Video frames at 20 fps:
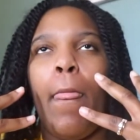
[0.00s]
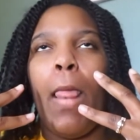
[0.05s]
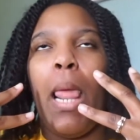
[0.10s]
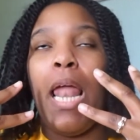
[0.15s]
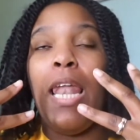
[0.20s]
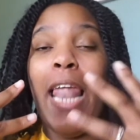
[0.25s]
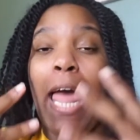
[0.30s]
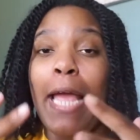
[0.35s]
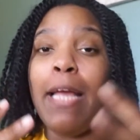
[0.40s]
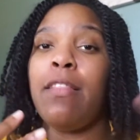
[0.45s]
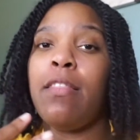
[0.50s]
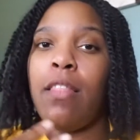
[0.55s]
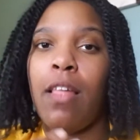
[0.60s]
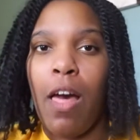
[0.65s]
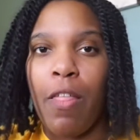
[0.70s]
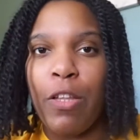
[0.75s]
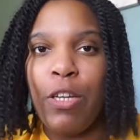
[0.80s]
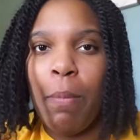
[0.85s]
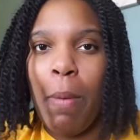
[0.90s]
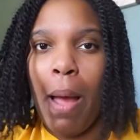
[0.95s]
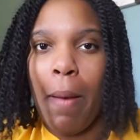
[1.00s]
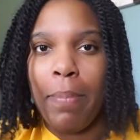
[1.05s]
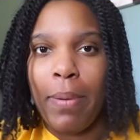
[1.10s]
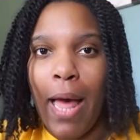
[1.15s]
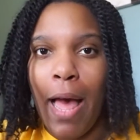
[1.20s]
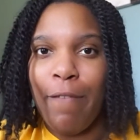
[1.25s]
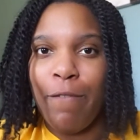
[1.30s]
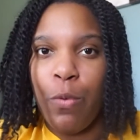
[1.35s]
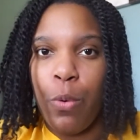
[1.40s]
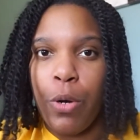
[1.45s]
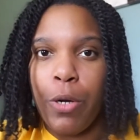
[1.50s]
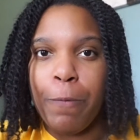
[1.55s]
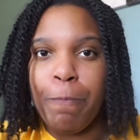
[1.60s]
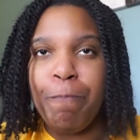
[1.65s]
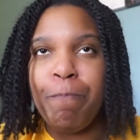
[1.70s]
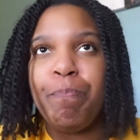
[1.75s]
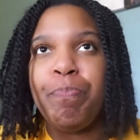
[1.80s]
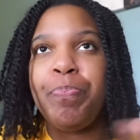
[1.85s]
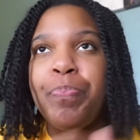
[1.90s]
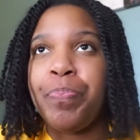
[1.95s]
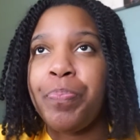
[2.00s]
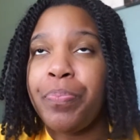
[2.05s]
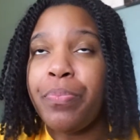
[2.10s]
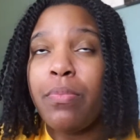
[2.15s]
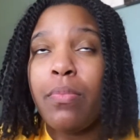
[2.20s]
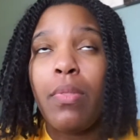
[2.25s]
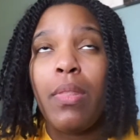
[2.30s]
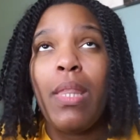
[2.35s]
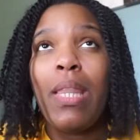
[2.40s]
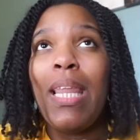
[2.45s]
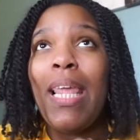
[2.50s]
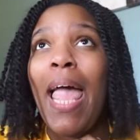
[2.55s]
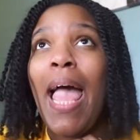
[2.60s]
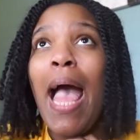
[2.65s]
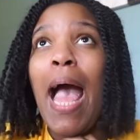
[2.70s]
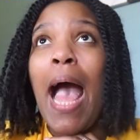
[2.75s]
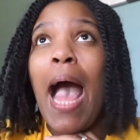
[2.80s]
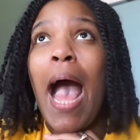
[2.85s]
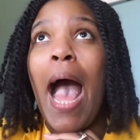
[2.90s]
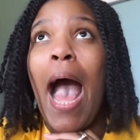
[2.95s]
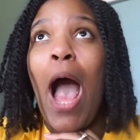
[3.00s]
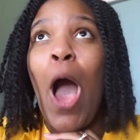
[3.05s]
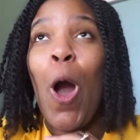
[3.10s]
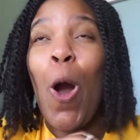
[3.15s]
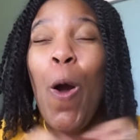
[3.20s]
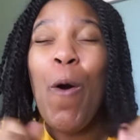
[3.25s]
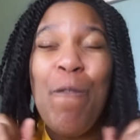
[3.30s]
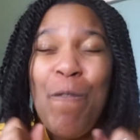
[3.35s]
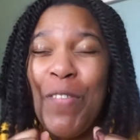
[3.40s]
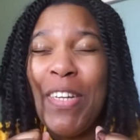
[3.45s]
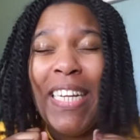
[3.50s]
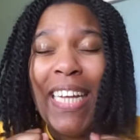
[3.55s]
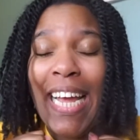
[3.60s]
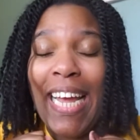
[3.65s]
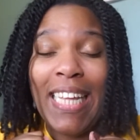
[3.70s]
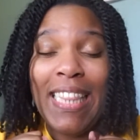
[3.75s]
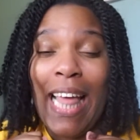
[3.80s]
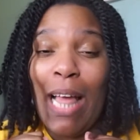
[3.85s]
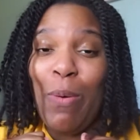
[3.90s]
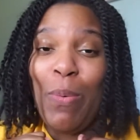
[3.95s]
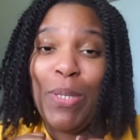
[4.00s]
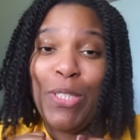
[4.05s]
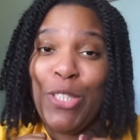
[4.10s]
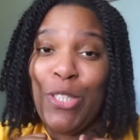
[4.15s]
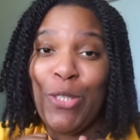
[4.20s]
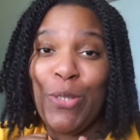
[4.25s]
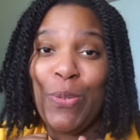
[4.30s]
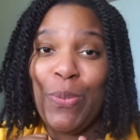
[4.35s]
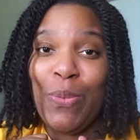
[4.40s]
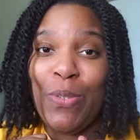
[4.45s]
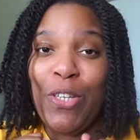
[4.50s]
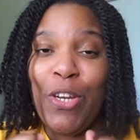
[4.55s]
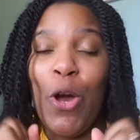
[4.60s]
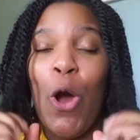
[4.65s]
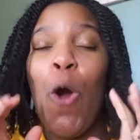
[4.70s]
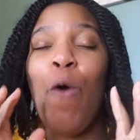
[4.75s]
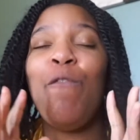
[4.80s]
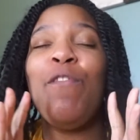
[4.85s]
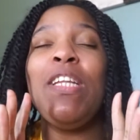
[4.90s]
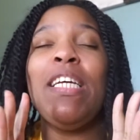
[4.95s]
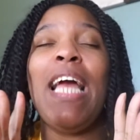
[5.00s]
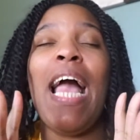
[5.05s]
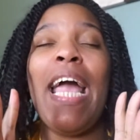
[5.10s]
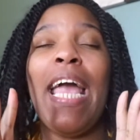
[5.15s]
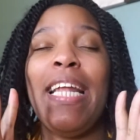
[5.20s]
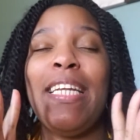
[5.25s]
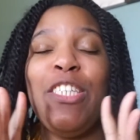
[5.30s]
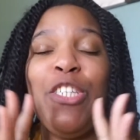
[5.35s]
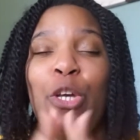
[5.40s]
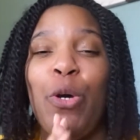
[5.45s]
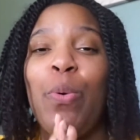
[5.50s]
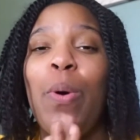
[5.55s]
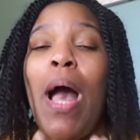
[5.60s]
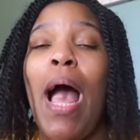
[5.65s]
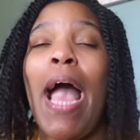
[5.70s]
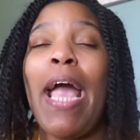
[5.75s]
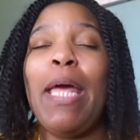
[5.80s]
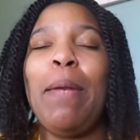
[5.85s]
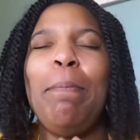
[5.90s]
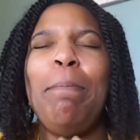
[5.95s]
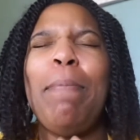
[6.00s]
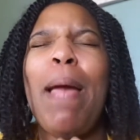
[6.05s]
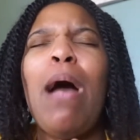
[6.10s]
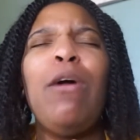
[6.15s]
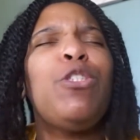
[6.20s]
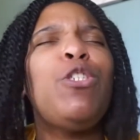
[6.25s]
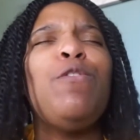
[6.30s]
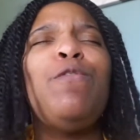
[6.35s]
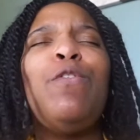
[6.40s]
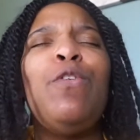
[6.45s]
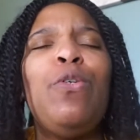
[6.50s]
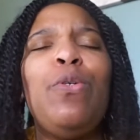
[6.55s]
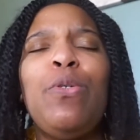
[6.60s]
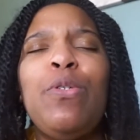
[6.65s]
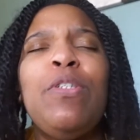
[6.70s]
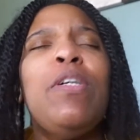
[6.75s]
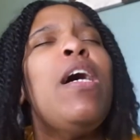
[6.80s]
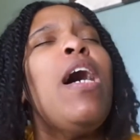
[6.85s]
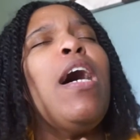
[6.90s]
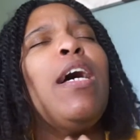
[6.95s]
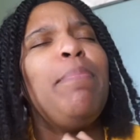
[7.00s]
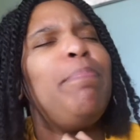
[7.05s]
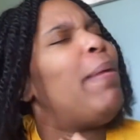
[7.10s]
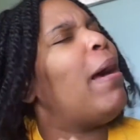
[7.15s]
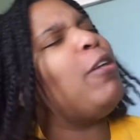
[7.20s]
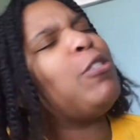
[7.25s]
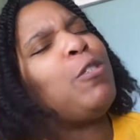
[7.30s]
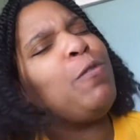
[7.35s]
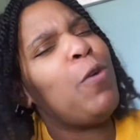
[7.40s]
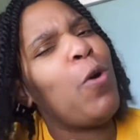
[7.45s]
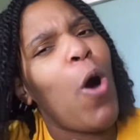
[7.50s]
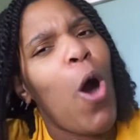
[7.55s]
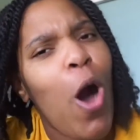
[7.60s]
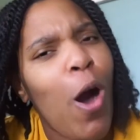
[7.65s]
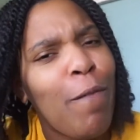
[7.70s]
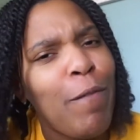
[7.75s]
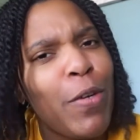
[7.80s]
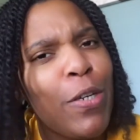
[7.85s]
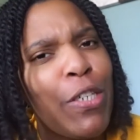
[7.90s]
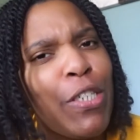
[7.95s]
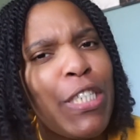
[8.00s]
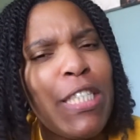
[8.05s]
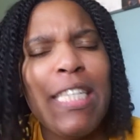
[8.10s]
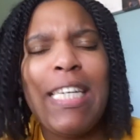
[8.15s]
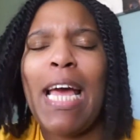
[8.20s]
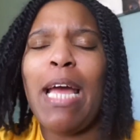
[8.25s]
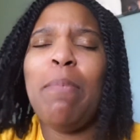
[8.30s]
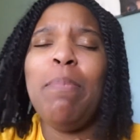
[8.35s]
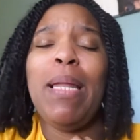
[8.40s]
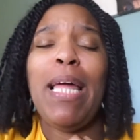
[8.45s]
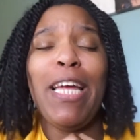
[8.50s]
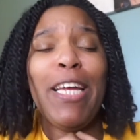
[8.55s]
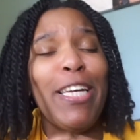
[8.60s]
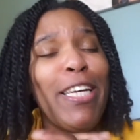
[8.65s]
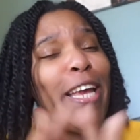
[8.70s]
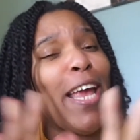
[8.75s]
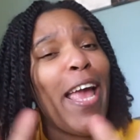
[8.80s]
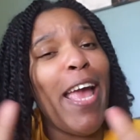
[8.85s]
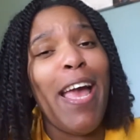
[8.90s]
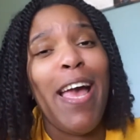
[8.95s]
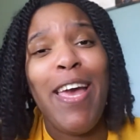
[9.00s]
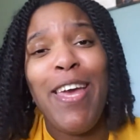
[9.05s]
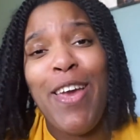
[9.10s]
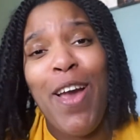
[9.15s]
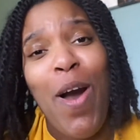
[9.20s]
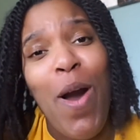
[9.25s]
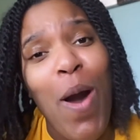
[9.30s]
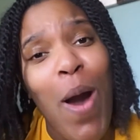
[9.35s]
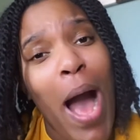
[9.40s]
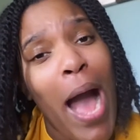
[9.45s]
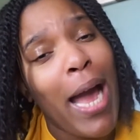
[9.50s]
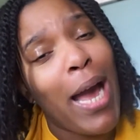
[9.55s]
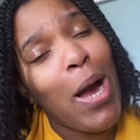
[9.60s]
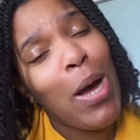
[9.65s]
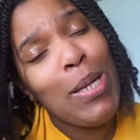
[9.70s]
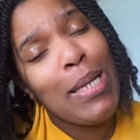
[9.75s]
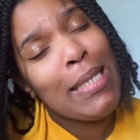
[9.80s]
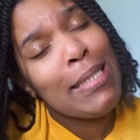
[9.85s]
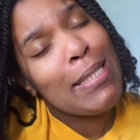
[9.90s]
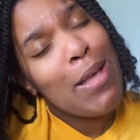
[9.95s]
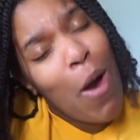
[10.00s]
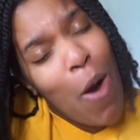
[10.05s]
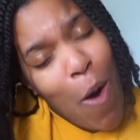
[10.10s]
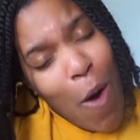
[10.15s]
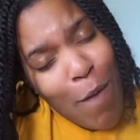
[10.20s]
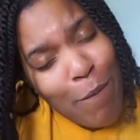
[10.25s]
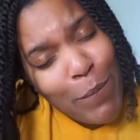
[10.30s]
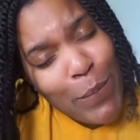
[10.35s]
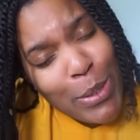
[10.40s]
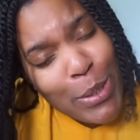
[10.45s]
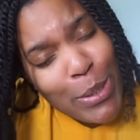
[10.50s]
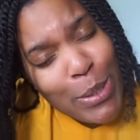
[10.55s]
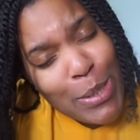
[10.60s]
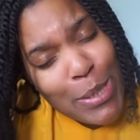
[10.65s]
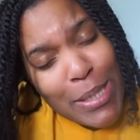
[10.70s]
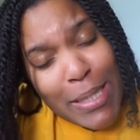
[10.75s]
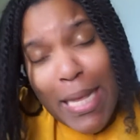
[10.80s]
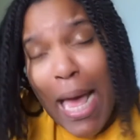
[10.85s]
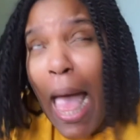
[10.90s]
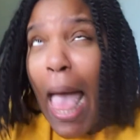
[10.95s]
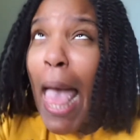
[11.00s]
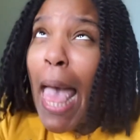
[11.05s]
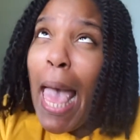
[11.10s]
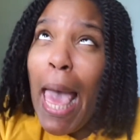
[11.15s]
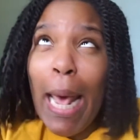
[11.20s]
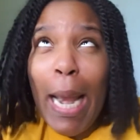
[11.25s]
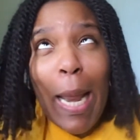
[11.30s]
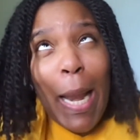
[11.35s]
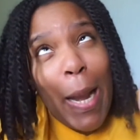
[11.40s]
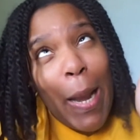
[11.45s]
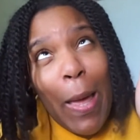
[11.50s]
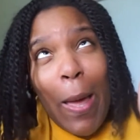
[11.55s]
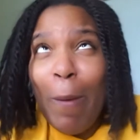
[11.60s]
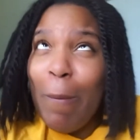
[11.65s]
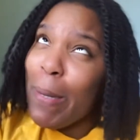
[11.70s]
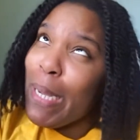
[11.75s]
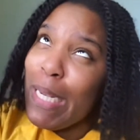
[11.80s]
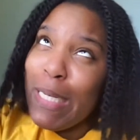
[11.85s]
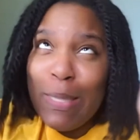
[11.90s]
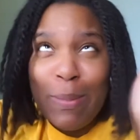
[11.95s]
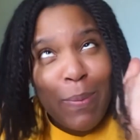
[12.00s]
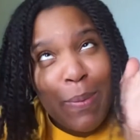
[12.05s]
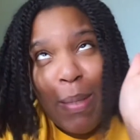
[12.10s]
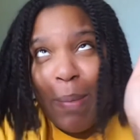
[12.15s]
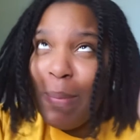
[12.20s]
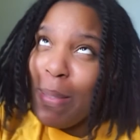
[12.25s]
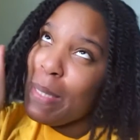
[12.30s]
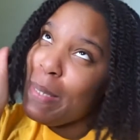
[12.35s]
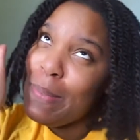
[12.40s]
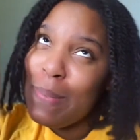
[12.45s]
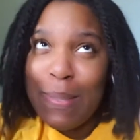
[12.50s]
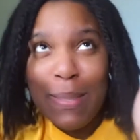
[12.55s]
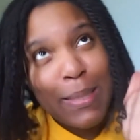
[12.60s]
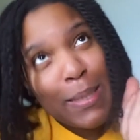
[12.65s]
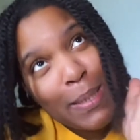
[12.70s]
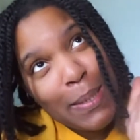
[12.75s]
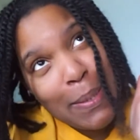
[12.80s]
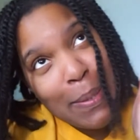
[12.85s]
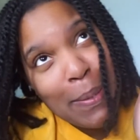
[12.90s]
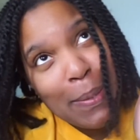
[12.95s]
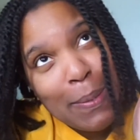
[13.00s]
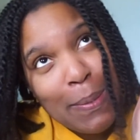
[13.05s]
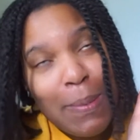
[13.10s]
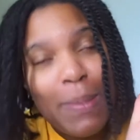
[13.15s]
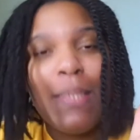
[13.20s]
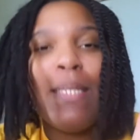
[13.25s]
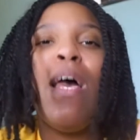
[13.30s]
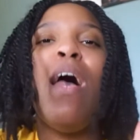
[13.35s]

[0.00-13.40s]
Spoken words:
like the other job I applied for. Hopefully I get that one too. You know, hopefully I get bountiful offers, and I can be like, yeah, y'all, I got all these offers. I don't know which one I'm gonna choose.